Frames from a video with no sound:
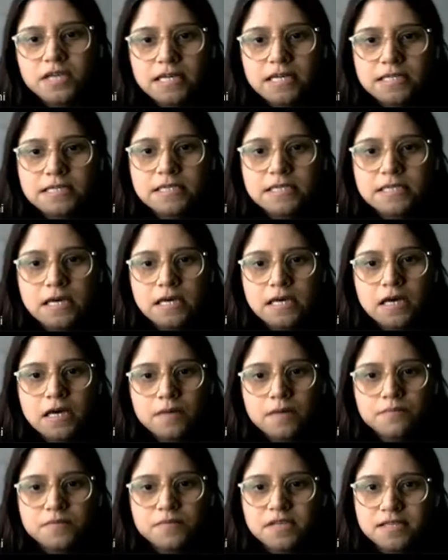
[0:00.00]
that
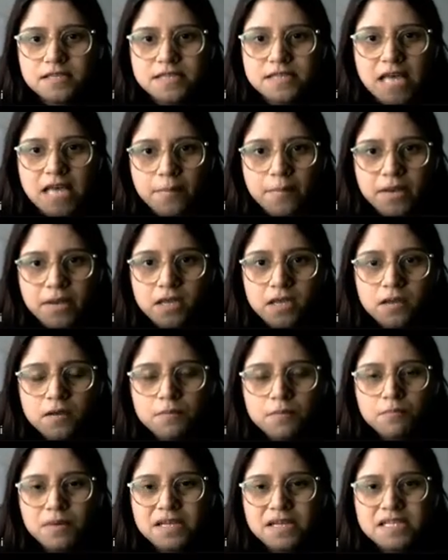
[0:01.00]
this is happening,
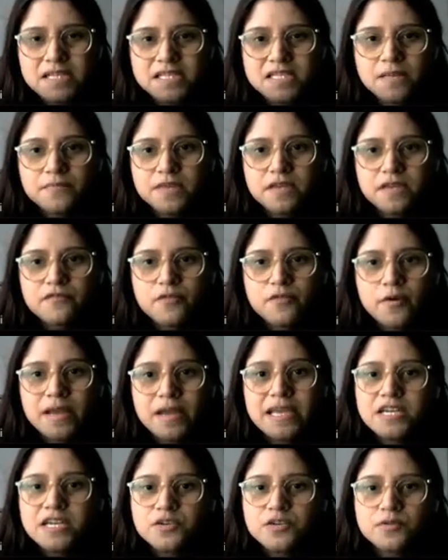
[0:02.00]
but something very
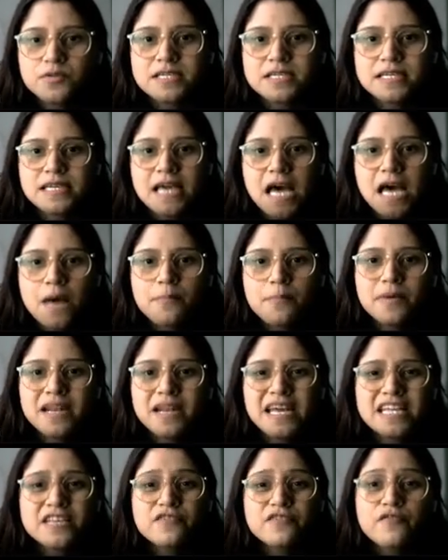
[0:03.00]
interesting
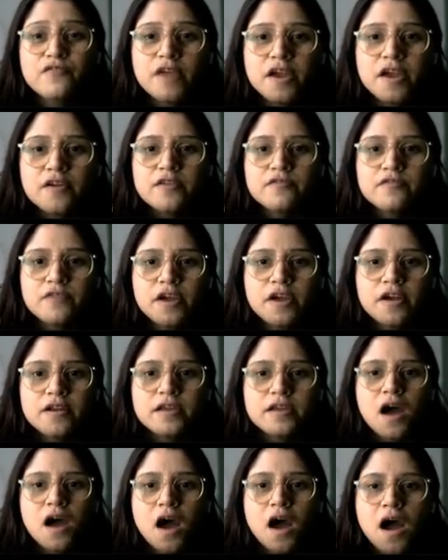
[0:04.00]
happened at the very,
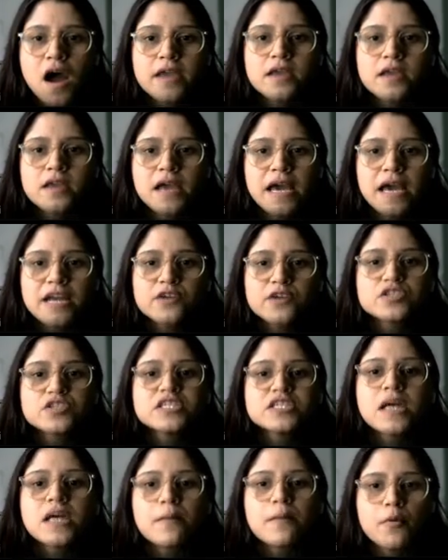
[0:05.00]
very high
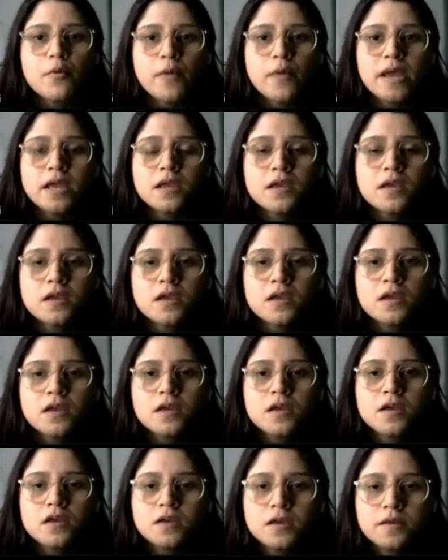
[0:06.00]
energy gamma ray.
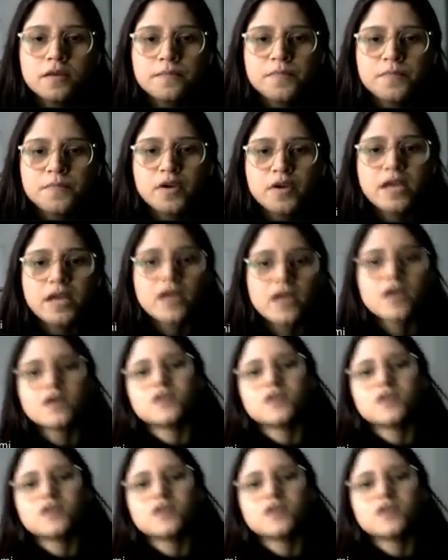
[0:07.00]
Okay,